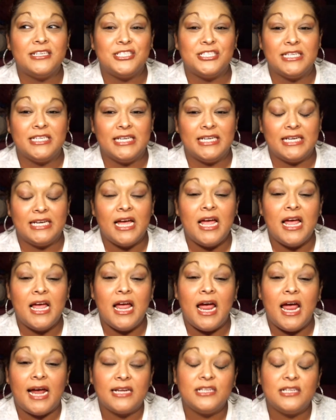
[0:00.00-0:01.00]
She
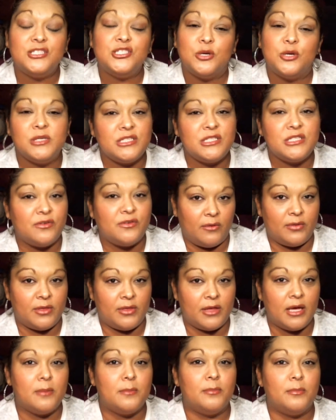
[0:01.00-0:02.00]
had so much fun
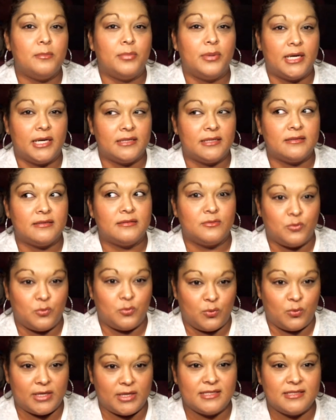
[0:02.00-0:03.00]
with him, but
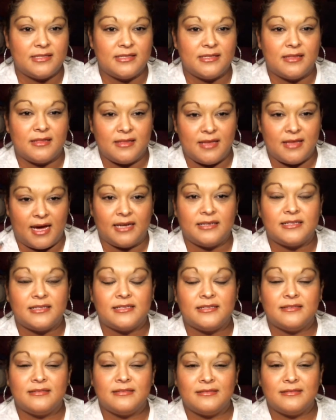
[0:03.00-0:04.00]
was that
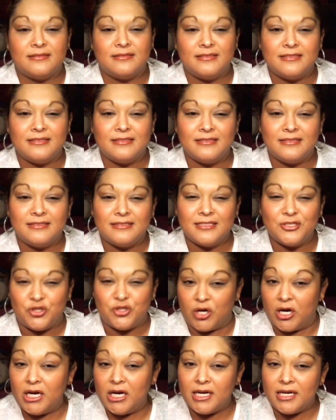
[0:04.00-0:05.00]

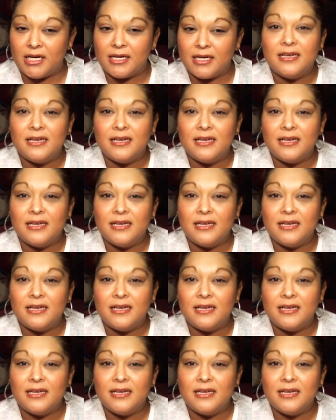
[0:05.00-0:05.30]
drunk.